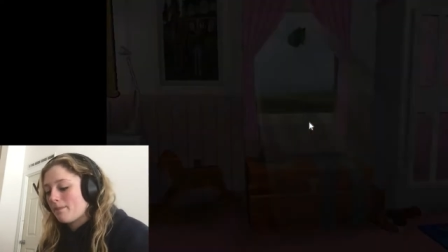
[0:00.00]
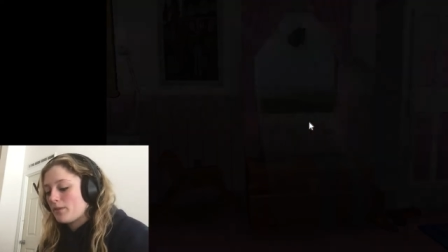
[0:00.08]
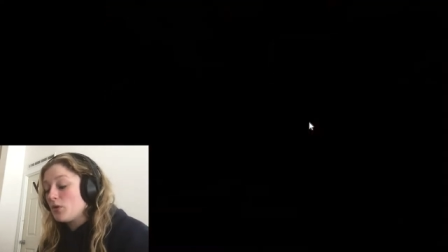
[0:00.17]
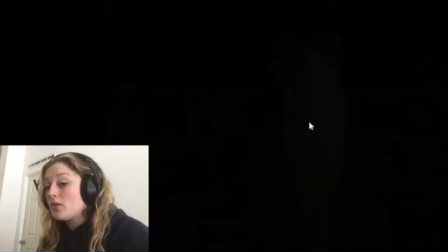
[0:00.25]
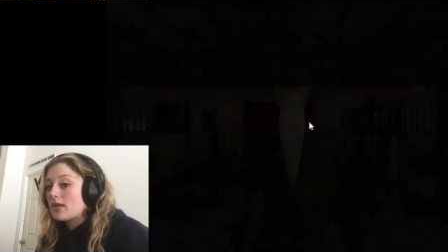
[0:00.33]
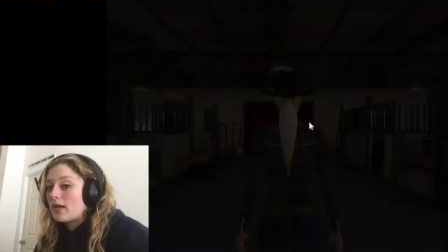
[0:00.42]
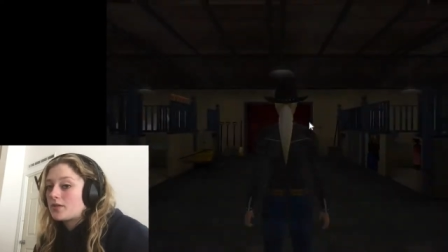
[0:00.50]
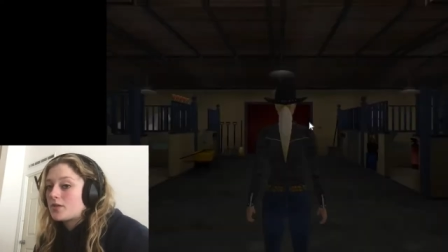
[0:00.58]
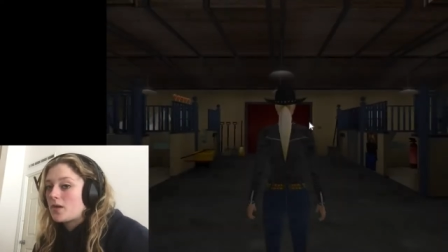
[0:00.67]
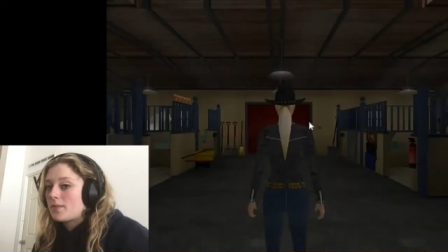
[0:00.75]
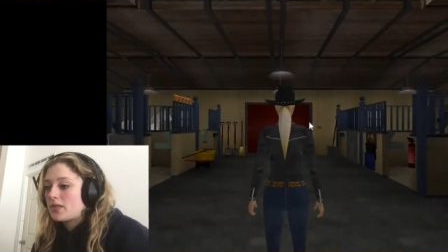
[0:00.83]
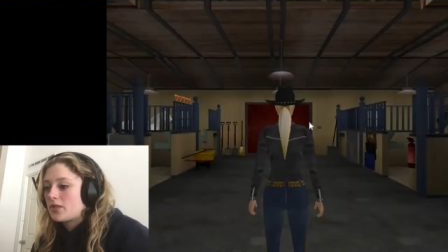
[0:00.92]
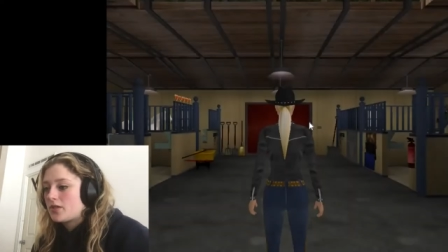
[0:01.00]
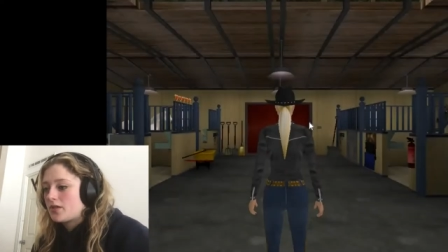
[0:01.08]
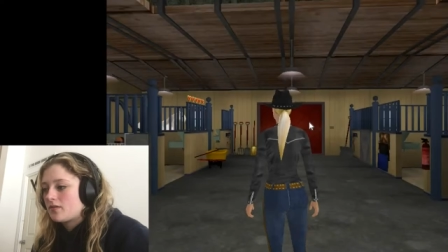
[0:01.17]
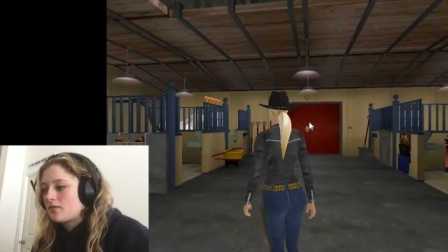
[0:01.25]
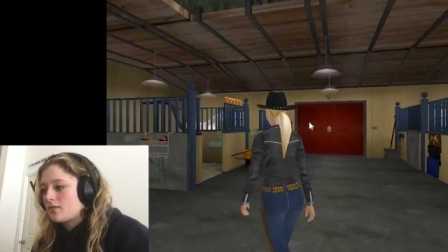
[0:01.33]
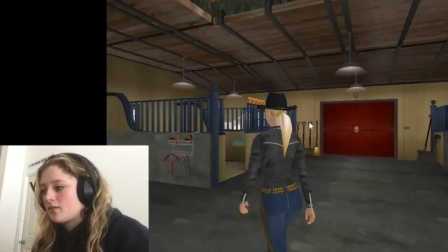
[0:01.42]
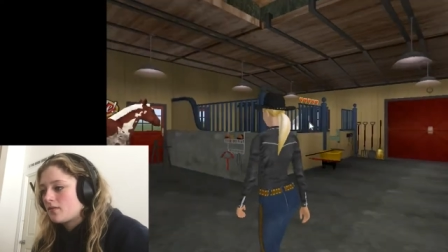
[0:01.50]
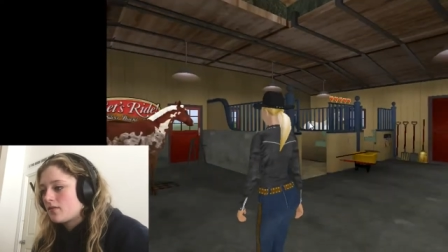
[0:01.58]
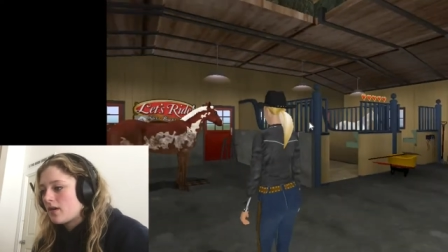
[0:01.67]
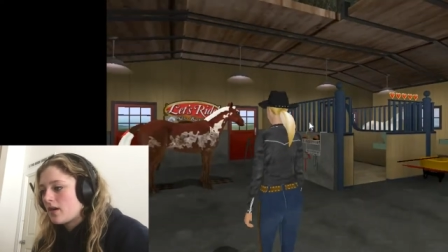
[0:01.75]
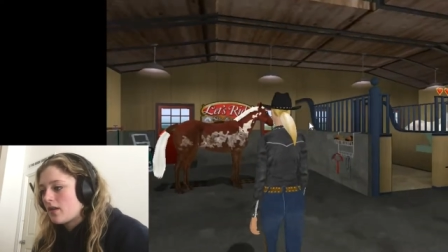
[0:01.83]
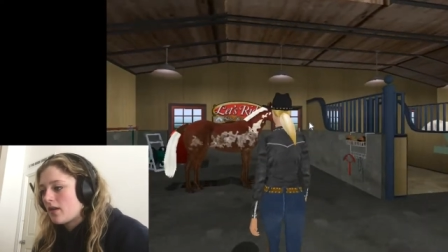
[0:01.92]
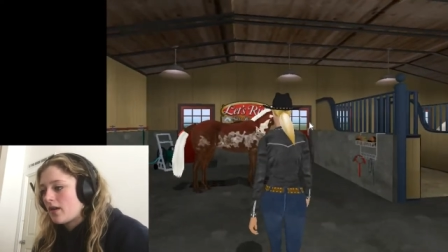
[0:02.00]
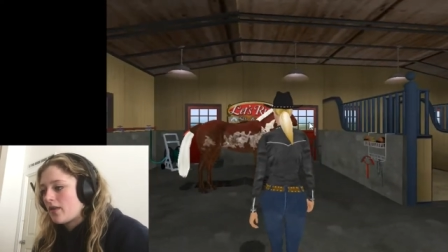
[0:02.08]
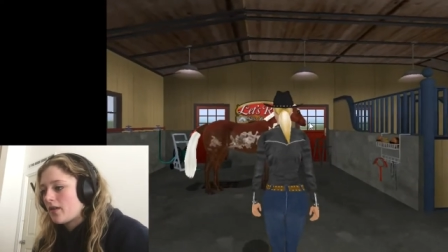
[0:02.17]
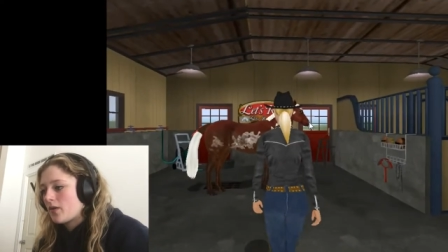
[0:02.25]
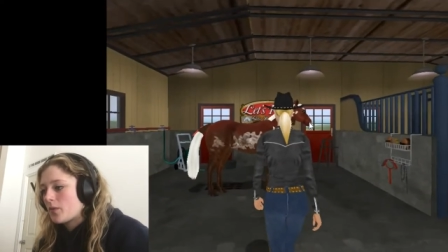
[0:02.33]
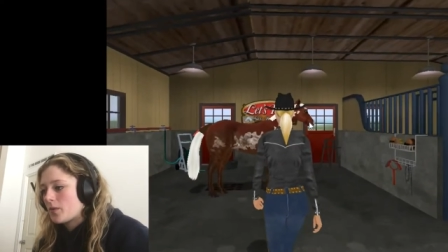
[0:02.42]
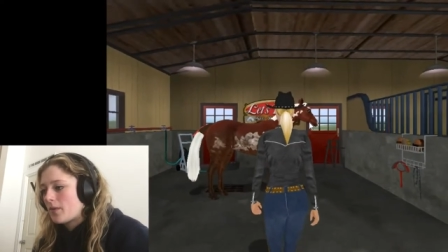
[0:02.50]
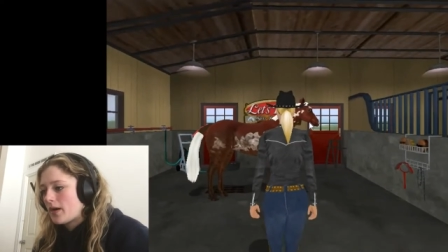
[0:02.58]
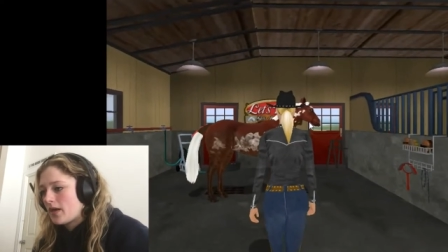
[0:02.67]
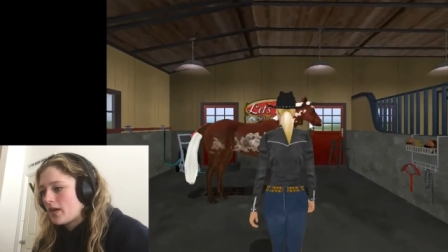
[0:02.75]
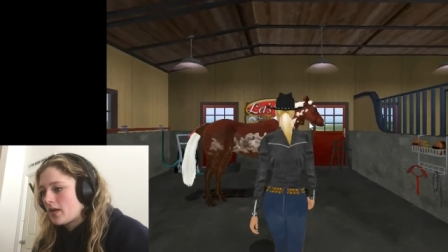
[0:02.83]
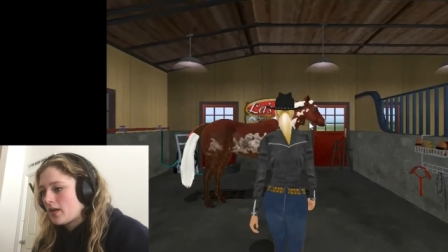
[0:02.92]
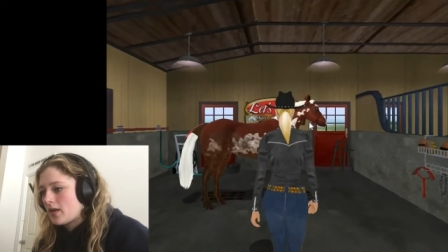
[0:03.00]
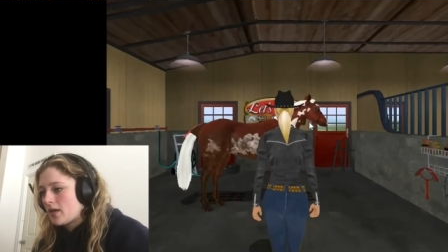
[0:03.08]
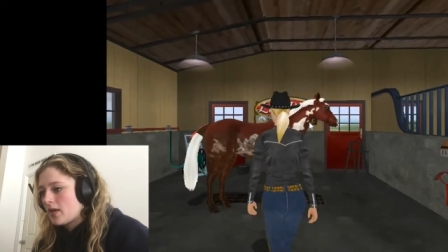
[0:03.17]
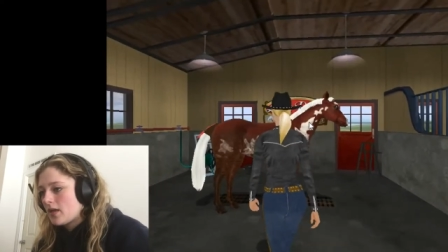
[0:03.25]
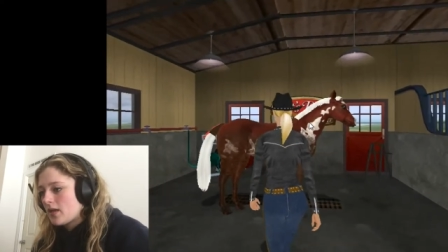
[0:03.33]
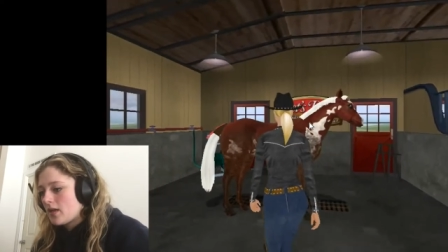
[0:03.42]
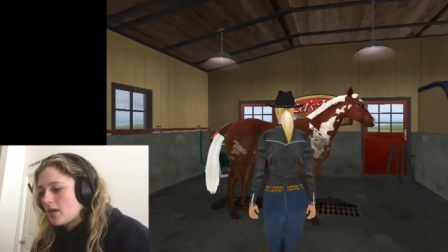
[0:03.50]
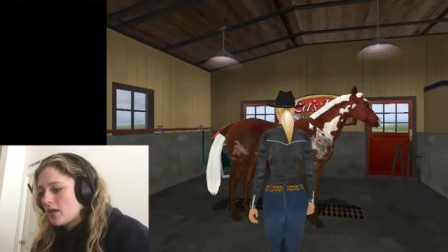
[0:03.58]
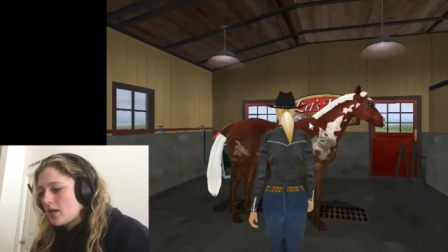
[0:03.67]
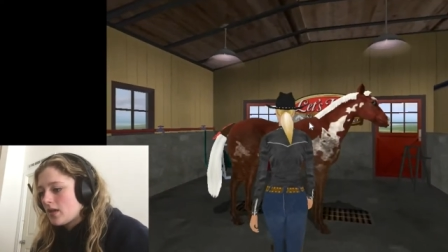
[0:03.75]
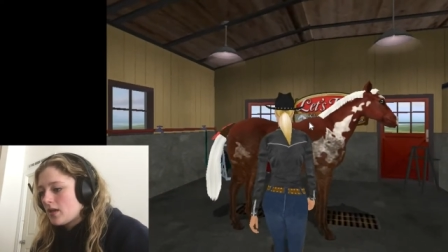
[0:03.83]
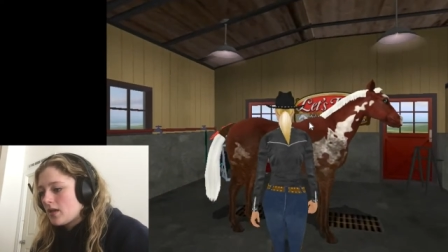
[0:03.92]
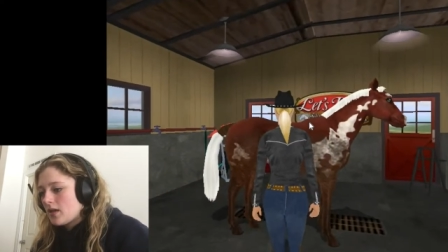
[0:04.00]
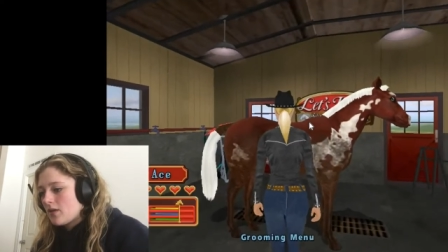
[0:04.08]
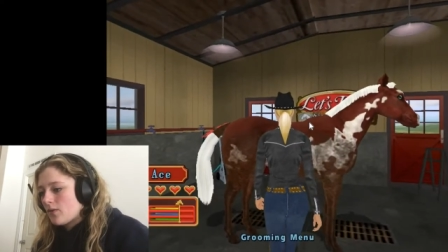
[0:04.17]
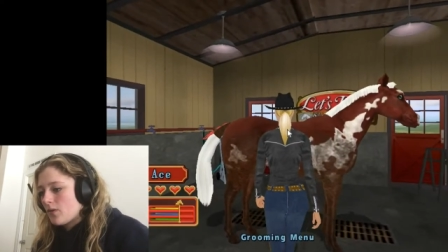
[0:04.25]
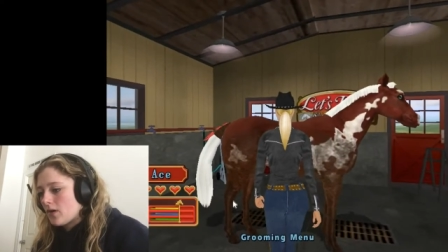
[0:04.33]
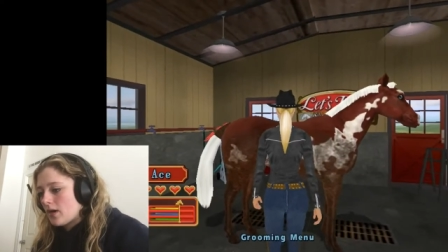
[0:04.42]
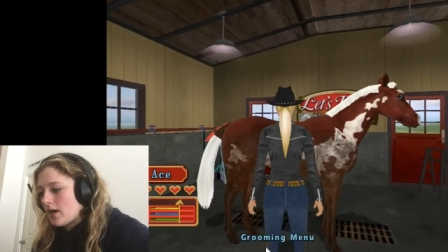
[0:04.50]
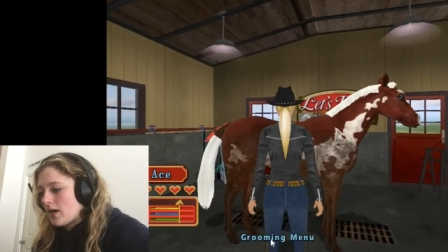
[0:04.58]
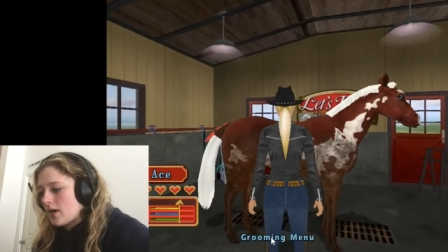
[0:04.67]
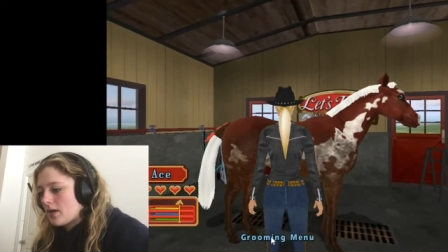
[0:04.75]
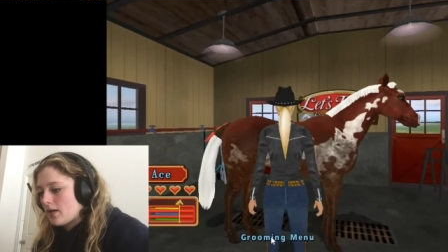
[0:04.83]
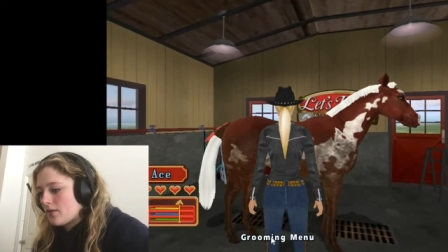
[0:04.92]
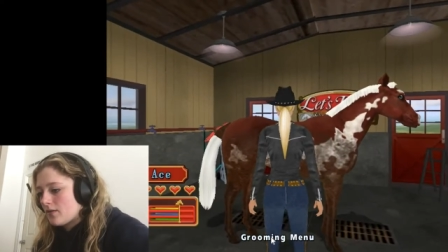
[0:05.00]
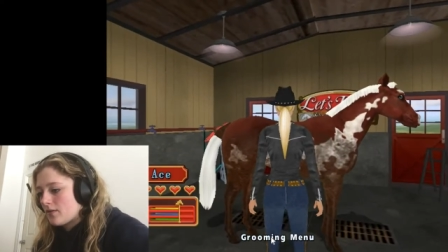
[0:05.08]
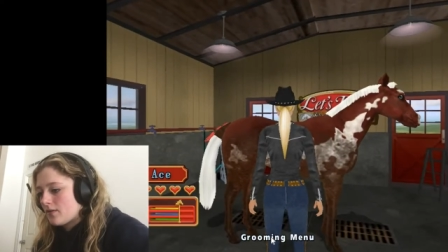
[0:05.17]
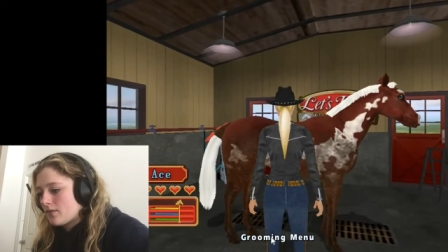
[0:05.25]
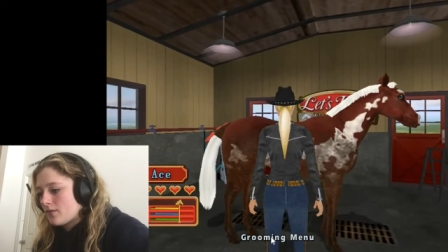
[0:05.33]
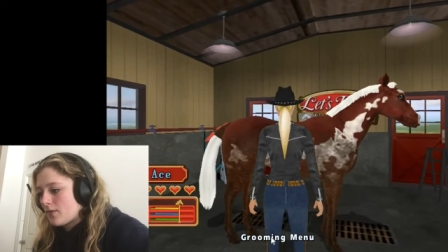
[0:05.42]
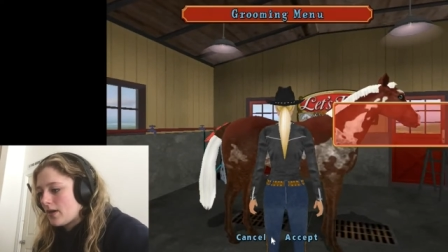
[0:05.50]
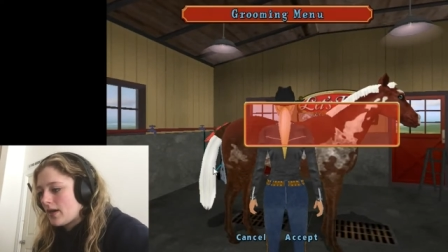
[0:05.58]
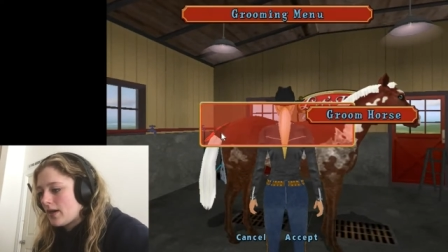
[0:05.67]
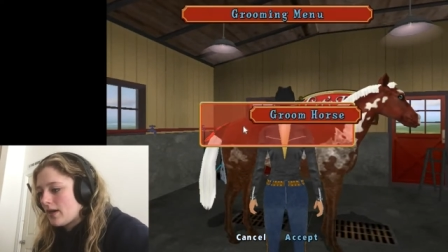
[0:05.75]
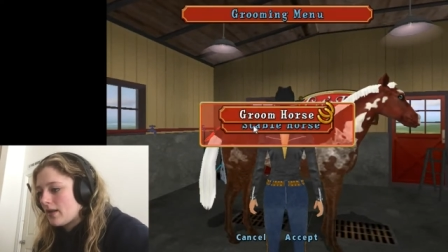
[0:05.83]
Do the next competition, and then I think we're ready. We're uh, ready to